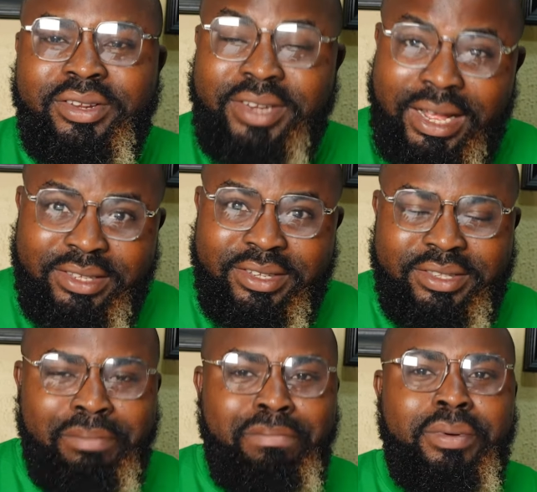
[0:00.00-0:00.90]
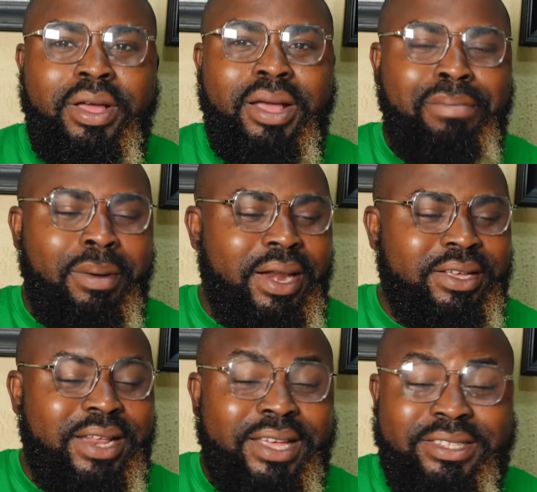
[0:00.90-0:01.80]
That is it, the Premier
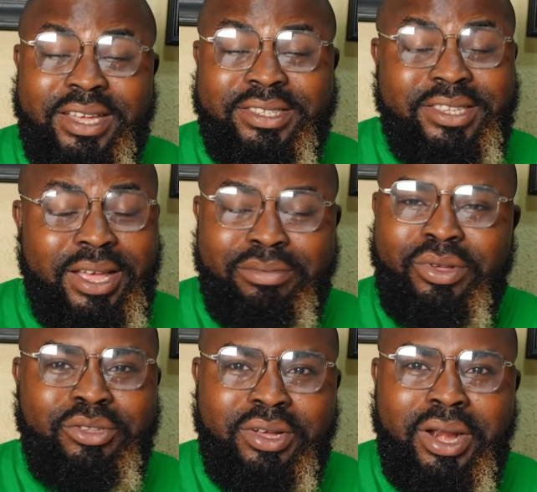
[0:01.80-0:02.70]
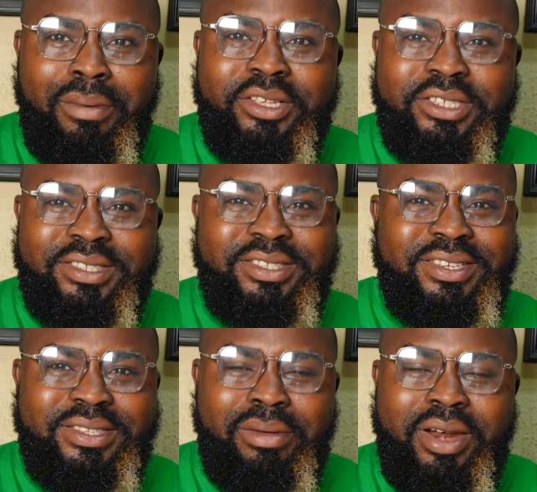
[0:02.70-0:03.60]
League Digest steps. We are talking about Jesse
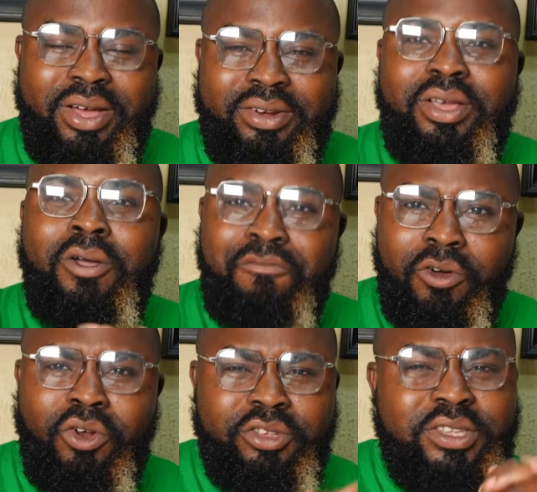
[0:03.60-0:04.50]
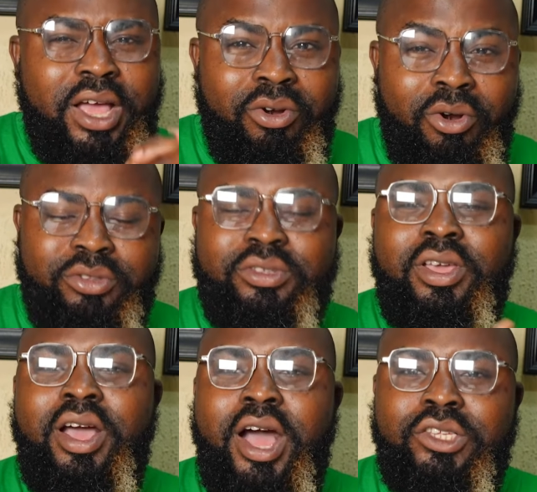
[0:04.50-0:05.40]
this time around. Follow us across
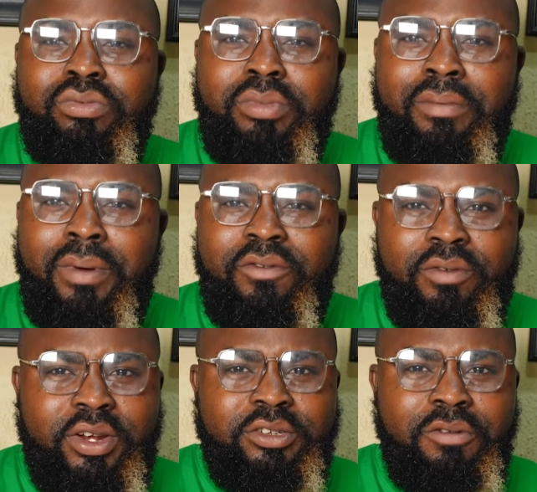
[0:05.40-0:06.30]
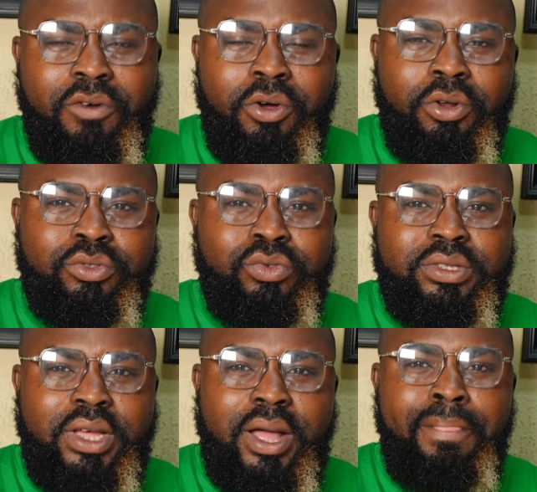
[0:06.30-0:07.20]
our similar platform, very straightforward, on
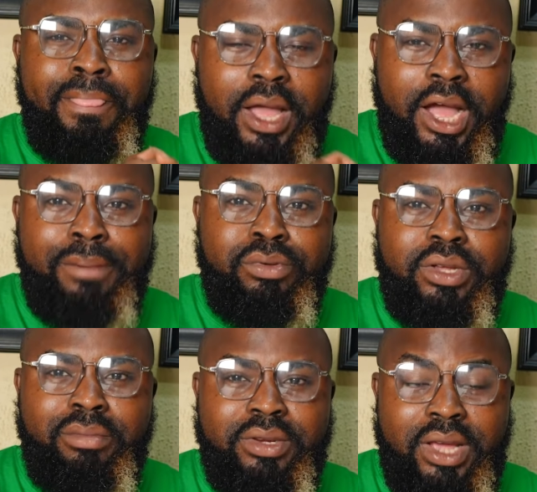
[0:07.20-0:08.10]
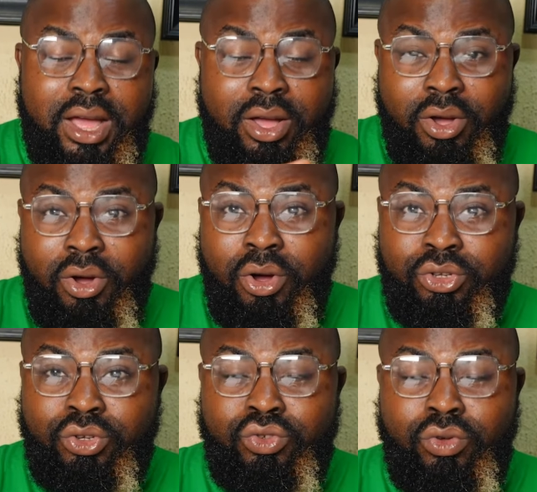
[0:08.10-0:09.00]
Twitter at Puja Media,
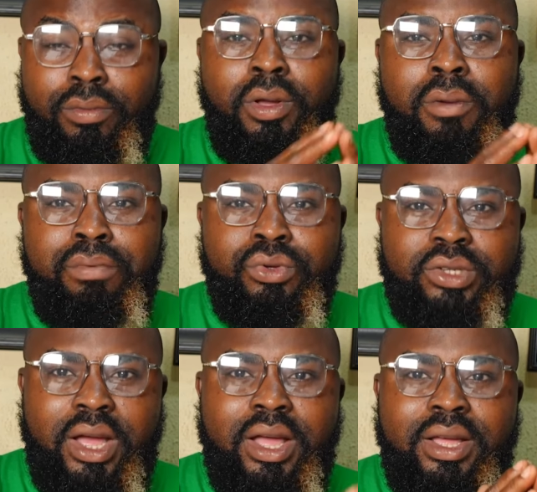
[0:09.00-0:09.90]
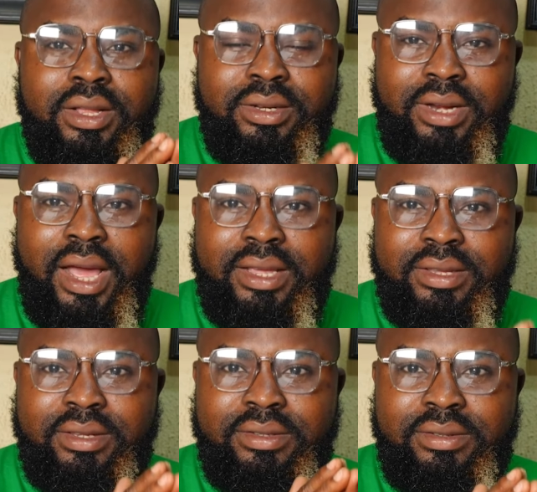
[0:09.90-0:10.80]
on YouTube, Puja
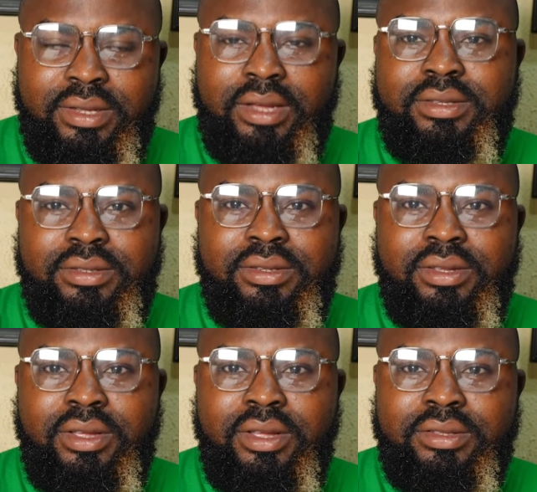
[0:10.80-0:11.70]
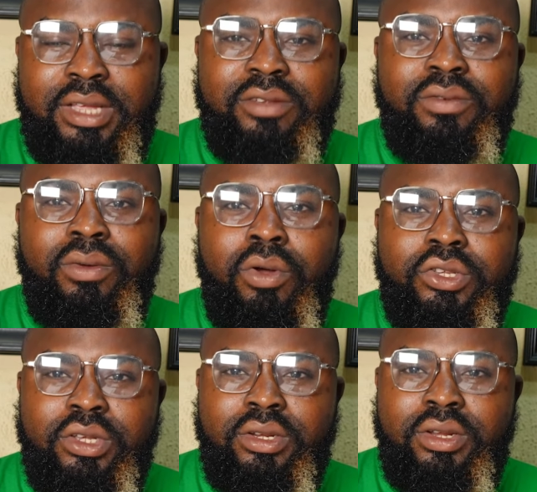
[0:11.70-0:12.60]
Dissects. Thanks for
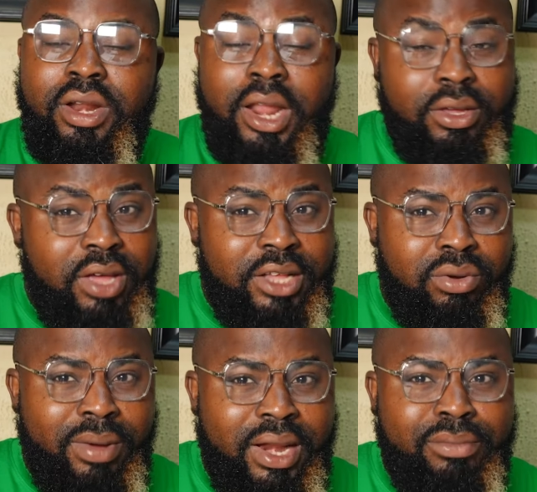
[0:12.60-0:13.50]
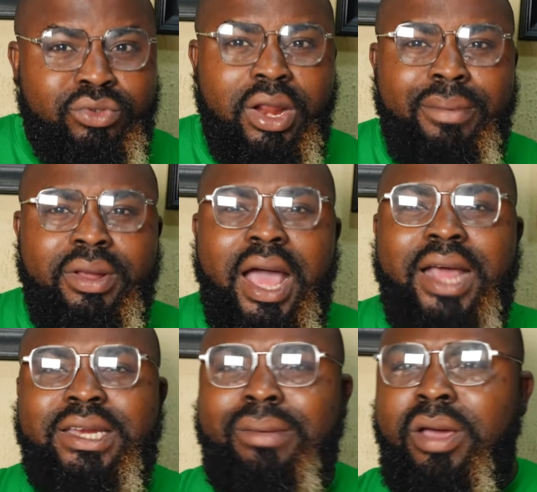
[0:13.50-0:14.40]
watching. Like you guys know, my name is Sulaiman
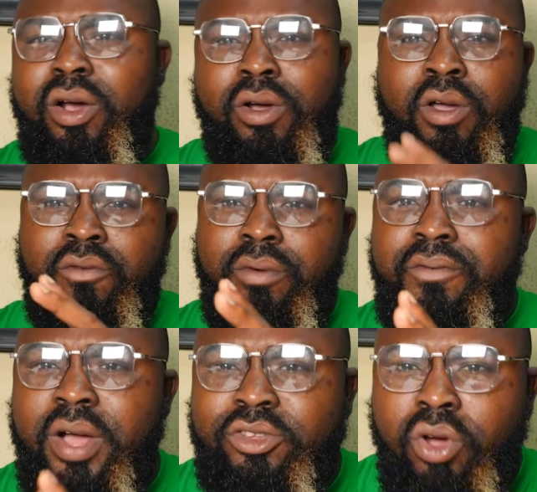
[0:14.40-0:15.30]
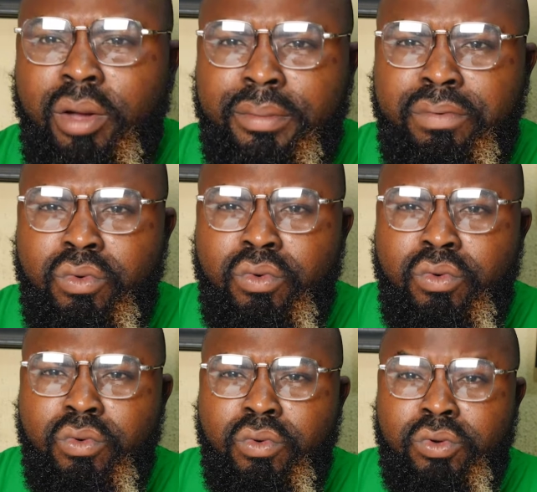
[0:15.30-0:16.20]
Adebayo. For all fans, call me
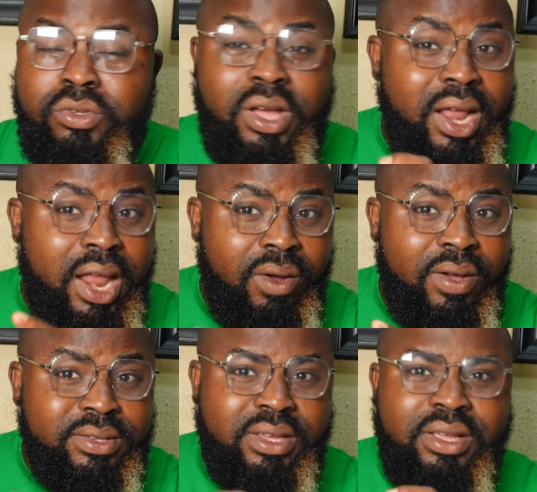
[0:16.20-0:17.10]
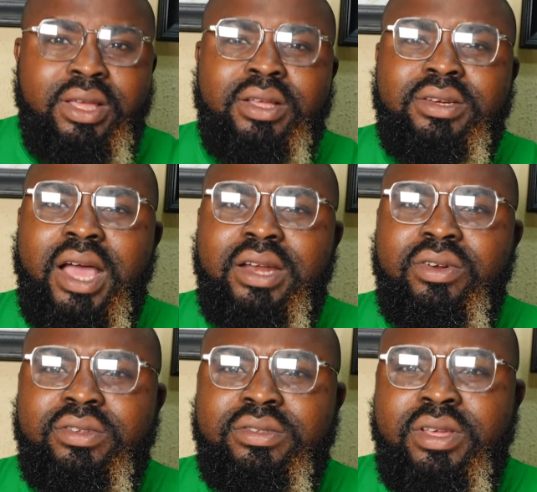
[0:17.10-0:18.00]
Puja. Like I say, the higher the
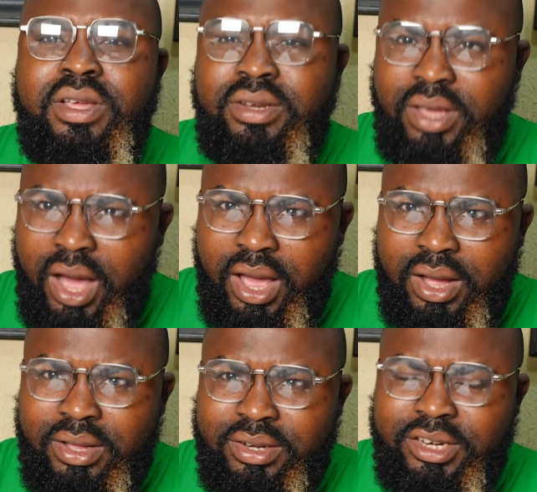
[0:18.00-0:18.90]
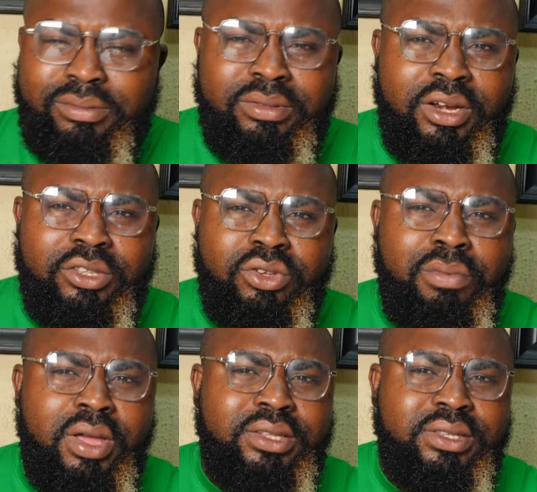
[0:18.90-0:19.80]
risk, the higher the expected
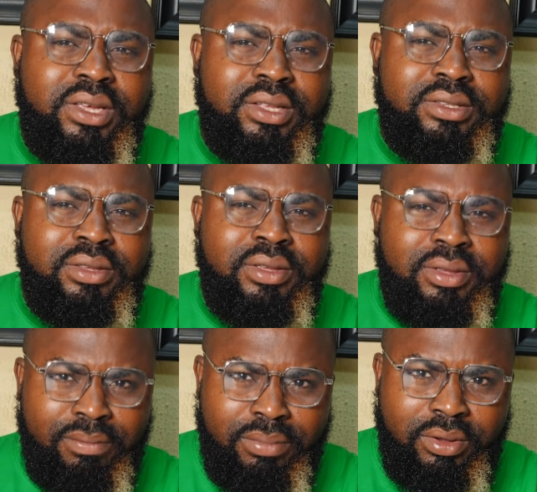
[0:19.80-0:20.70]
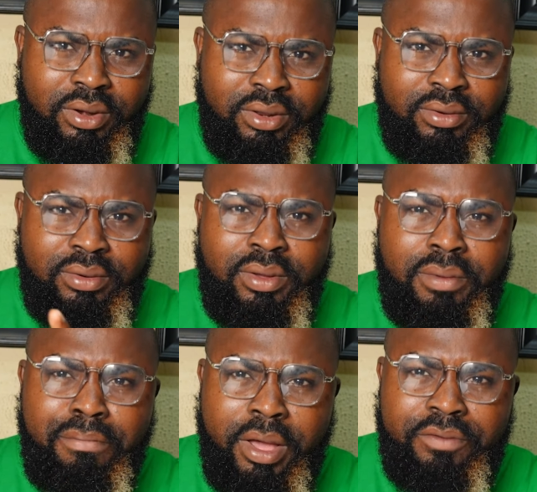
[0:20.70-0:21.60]
return. Me, our ticket, be green.
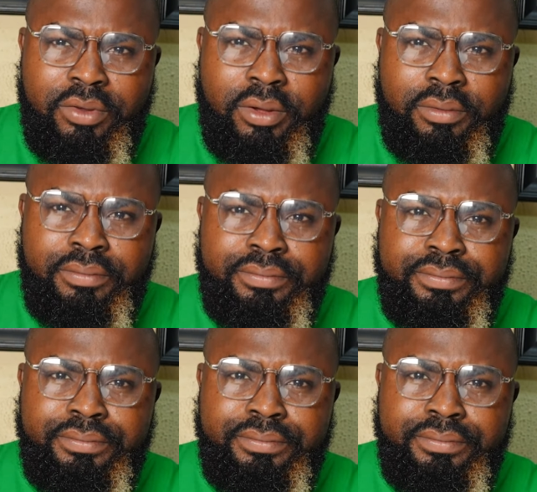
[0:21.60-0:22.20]
Bye for now.